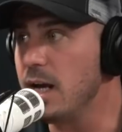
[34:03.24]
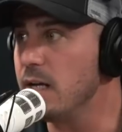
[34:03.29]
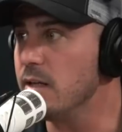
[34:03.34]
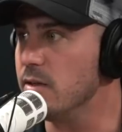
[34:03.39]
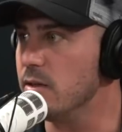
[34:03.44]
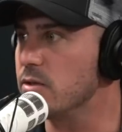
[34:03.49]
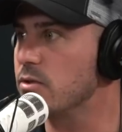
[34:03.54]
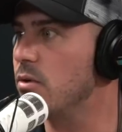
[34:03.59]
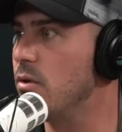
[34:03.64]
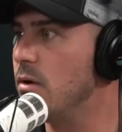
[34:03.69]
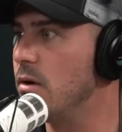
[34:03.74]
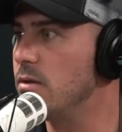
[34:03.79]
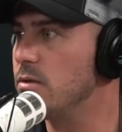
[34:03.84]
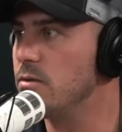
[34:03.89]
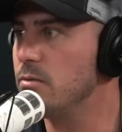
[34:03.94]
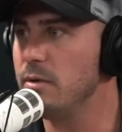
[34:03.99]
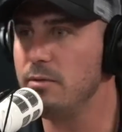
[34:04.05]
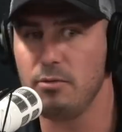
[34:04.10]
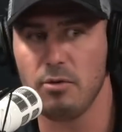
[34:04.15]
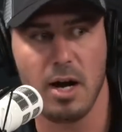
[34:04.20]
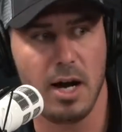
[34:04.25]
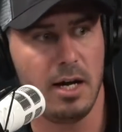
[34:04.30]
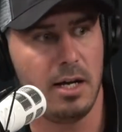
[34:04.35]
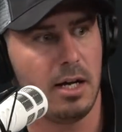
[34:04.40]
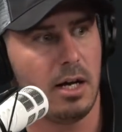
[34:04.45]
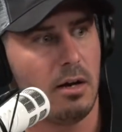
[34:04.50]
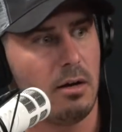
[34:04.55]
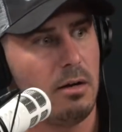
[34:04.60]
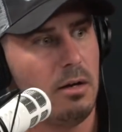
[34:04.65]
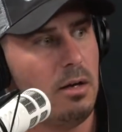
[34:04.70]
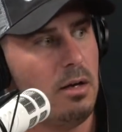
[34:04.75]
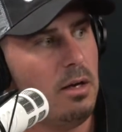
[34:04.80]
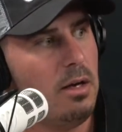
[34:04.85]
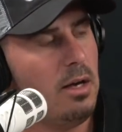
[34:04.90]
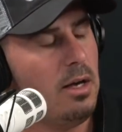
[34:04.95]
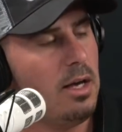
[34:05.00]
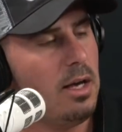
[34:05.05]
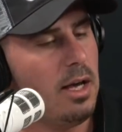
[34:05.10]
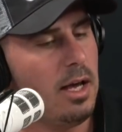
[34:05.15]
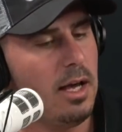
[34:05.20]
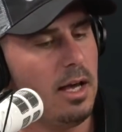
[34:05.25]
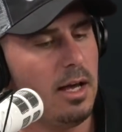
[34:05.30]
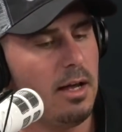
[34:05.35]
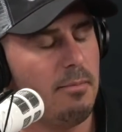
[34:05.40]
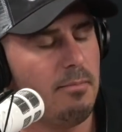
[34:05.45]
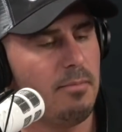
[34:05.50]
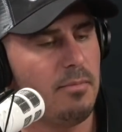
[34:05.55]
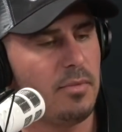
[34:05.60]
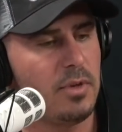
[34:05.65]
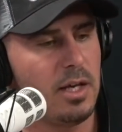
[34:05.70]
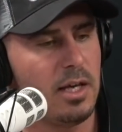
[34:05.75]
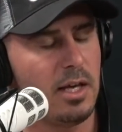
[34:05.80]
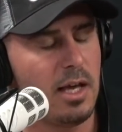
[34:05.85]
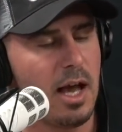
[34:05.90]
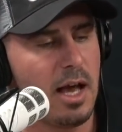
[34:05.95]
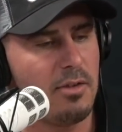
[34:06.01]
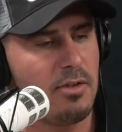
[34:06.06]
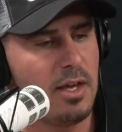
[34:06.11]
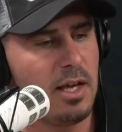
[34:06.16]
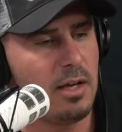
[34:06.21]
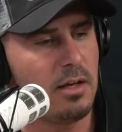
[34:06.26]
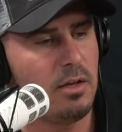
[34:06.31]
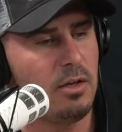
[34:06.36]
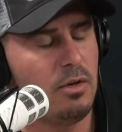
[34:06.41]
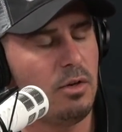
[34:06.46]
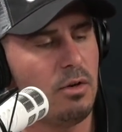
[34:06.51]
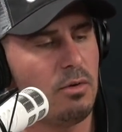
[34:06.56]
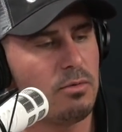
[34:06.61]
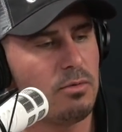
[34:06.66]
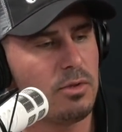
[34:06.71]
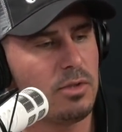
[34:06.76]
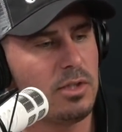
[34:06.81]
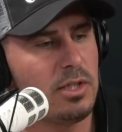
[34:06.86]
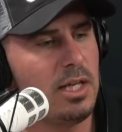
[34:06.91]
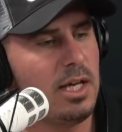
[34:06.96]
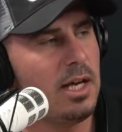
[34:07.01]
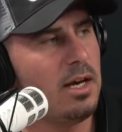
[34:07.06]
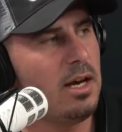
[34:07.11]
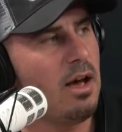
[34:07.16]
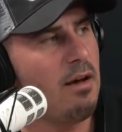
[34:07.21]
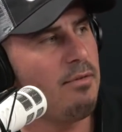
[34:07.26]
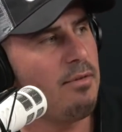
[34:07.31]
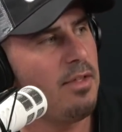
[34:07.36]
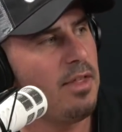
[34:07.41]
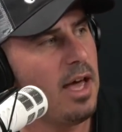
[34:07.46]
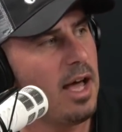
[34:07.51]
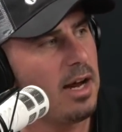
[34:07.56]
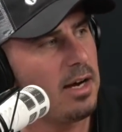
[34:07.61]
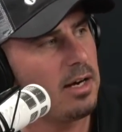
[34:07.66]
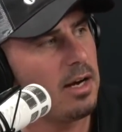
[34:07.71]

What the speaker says: taken this course, we've trained here. And I think you don't see enough of that.